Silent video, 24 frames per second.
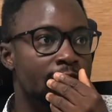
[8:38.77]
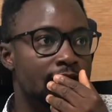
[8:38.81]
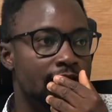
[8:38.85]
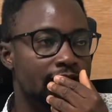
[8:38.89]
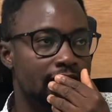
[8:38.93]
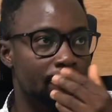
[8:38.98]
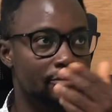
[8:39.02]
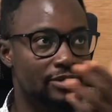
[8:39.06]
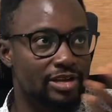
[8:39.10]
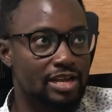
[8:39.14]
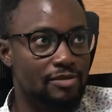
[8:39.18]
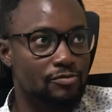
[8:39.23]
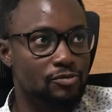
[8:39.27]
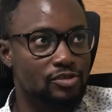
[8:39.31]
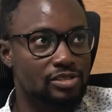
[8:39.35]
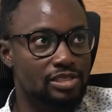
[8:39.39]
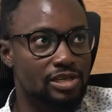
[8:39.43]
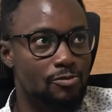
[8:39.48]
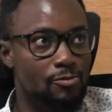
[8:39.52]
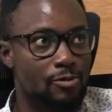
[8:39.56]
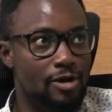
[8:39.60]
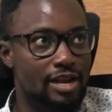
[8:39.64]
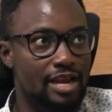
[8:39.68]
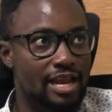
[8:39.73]
Then we come to
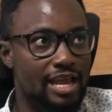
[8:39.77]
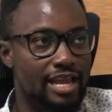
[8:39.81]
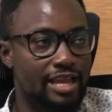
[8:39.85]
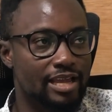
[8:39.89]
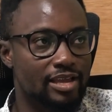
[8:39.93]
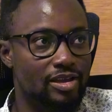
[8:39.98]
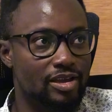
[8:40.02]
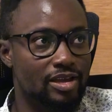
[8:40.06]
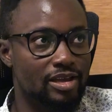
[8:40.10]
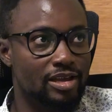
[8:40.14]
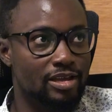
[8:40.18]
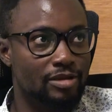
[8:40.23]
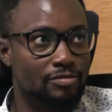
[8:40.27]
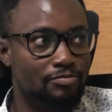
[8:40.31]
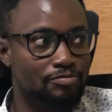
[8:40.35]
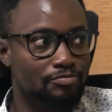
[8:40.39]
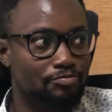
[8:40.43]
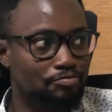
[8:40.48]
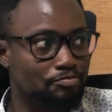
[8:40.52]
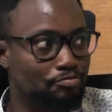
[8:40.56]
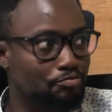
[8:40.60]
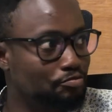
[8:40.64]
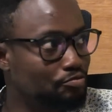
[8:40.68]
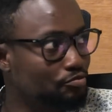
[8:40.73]
someone like
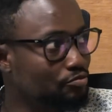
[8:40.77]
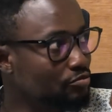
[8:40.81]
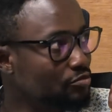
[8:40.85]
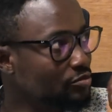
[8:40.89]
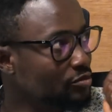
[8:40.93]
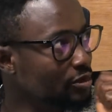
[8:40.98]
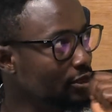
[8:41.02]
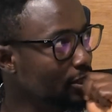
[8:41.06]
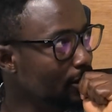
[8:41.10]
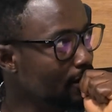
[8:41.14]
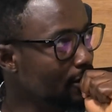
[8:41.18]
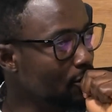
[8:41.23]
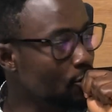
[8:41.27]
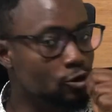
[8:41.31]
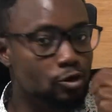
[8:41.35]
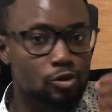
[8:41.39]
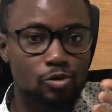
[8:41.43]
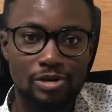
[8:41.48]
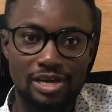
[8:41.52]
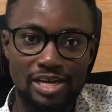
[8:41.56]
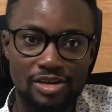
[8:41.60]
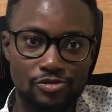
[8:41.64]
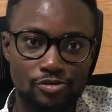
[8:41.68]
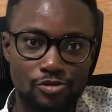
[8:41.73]

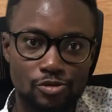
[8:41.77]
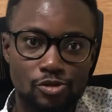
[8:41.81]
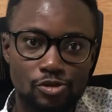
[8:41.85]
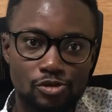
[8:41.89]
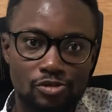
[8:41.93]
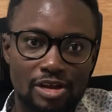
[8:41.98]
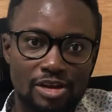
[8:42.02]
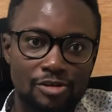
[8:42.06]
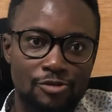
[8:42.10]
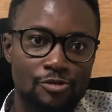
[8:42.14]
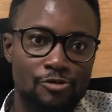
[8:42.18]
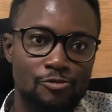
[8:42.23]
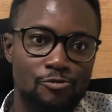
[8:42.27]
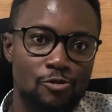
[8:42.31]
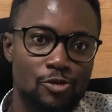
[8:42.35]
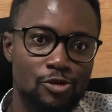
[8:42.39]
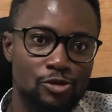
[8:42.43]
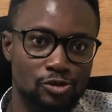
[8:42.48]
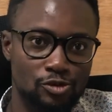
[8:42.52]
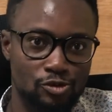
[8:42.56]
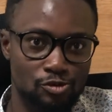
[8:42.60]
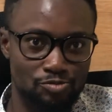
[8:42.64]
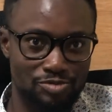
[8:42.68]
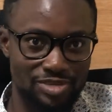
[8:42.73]
Otuado. Otuado
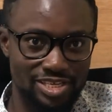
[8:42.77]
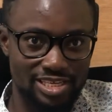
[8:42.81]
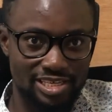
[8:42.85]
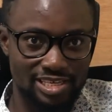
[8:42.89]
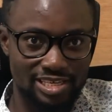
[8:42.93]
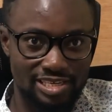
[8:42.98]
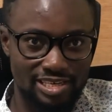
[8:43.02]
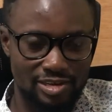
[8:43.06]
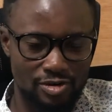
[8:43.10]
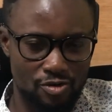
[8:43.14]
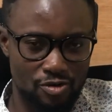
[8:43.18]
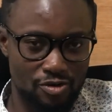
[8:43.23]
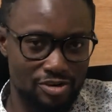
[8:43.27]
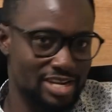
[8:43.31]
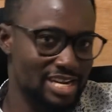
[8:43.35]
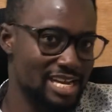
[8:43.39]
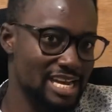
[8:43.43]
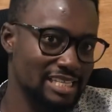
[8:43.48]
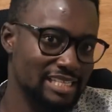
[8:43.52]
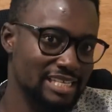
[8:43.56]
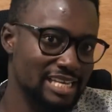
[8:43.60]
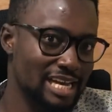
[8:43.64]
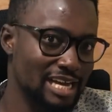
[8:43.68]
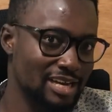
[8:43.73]
wants to be on
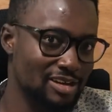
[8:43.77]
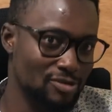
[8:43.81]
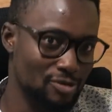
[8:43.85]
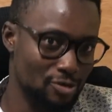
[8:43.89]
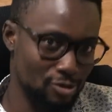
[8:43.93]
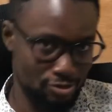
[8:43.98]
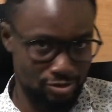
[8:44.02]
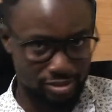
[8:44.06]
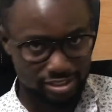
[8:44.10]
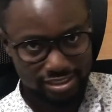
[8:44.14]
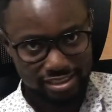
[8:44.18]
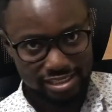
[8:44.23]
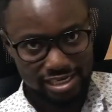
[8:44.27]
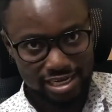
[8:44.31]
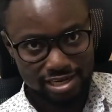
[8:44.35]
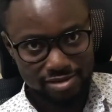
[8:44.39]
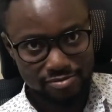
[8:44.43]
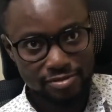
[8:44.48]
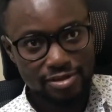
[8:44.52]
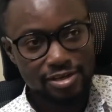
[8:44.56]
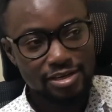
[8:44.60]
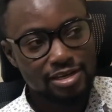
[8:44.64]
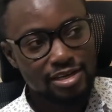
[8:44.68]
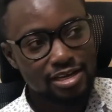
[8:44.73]
the attack all the
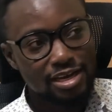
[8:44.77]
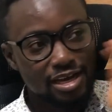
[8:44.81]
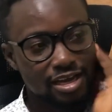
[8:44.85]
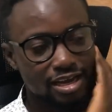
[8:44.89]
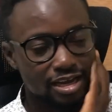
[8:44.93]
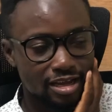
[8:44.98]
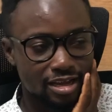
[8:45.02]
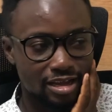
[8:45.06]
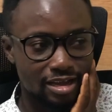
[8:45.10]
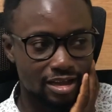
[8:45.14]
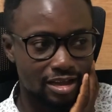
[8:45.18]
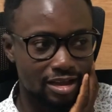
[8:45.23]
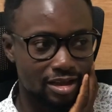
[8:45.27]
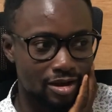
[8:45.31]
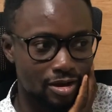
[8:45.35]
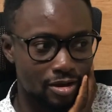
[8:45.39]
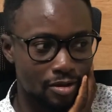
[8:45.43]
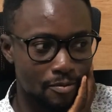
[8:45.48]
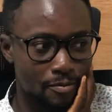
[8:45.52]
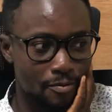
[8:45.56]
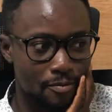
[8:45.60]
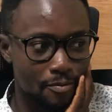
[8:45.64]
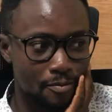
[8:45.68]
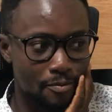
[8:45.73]
time,
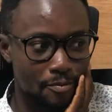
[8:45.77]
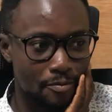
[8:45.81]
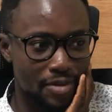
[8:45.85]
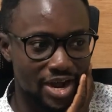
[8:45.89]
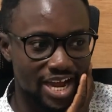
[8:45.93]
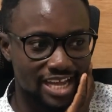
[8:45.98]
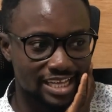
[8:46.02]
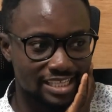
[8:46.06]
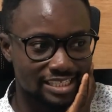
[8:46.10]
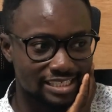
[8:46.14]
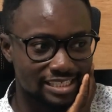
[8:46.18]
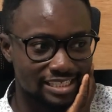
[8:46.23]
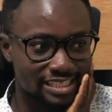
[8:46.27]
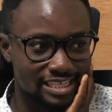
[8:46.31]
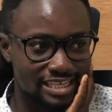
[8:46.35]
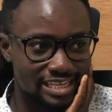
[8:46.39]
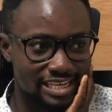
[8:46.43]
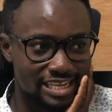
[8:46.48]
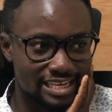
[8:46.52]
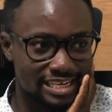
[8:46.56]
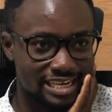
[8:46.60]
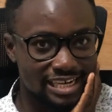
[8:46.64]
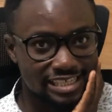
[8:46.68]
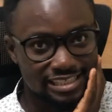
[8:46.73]
but
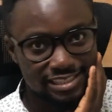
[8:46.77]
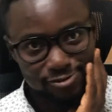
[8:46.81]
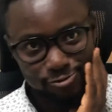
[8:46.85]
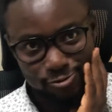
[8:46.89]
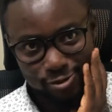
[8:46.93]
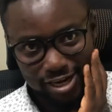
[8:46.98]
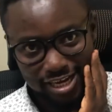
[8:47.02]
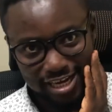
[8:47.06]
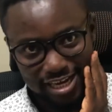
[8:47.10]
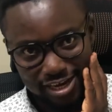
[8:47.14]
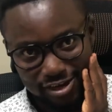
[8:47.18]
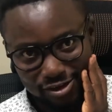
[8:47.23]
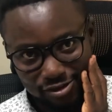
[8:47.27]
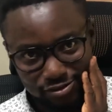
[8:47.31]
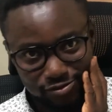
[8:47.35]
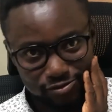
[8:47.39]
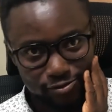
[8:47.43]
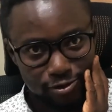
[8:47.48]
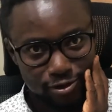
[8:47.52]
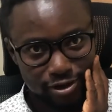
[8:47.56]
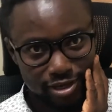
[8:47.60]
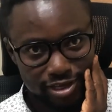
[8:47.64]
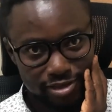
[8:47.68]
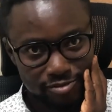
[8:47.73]
it doesn't work out
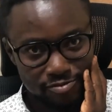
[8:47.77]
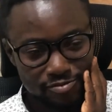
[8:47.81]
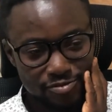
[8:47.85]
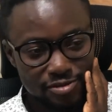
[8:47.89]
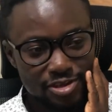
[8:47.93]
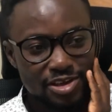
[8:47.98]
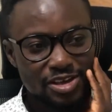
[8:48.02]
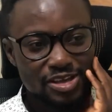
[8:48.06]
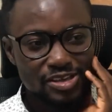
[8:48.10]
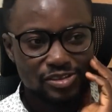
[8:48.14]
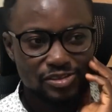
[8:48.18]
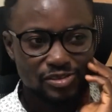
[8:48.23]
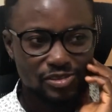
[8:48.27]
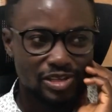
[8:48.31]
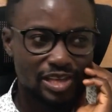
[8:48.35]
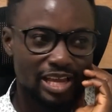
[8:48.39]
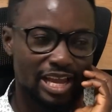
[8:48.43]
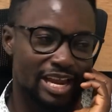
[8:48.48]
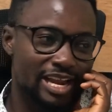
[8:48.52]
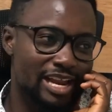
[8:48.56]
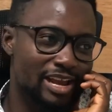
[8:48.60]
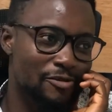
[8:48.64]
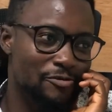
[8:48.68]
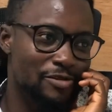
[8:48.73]
for him.
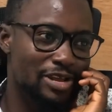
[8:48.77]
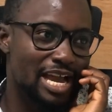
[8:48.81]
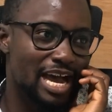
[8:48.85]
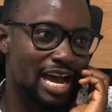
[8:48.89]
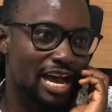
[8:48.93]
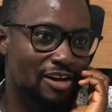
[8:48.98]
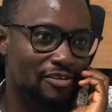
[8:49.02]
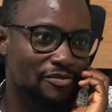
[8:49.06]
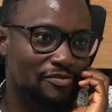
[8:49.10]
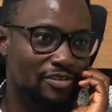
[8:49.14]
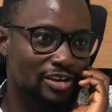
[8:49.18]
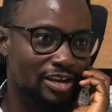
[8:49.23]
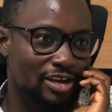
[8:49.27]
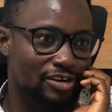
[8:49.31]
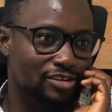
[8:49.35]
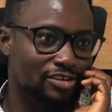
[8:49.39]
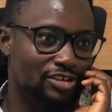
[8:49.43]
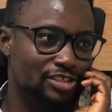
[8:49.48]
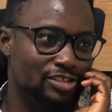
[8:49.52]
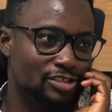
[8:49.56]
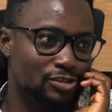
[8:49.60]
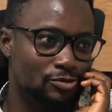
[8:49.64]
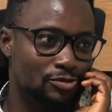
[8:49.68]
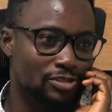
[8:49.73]
And then we have a
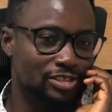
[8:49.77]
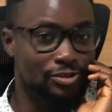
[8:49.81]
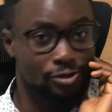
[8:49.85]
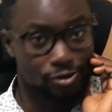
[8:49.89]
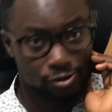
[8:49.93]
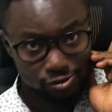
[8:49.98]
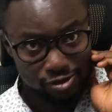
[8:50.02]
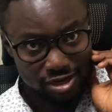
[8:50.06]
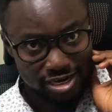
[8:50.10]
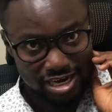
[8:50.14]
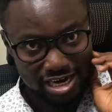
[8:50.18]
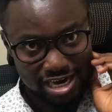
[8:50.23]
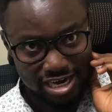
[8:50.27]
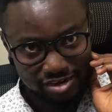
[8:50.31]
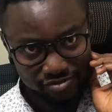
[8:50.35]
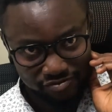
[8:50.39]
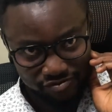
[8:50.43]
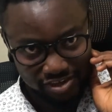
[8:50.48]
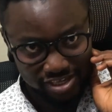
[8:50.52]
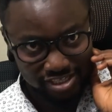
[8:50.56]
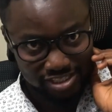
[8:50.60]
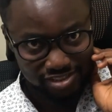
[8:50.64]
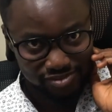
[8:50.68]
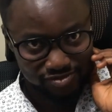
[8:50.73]
Pre-Season, also another
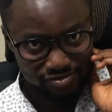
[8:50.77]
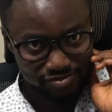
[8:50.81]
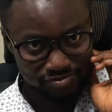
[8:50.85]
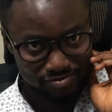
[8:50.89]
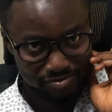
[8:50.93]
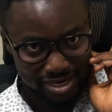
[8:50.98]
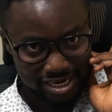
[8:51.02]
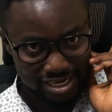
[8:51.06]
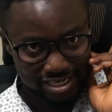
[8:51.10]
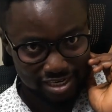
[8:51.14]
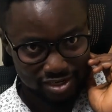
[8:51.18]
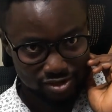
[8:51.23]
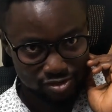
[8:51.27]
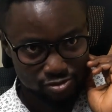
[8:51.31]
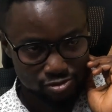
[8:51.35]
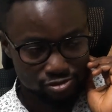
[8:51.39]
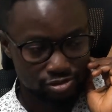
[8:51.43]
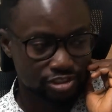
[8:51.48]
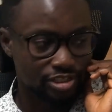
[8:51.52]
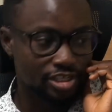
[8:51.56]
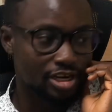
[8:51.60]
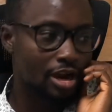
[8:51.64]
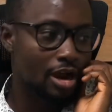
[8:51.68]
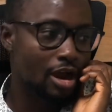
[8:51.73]
defensive minded
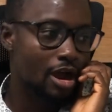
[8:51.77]
coach.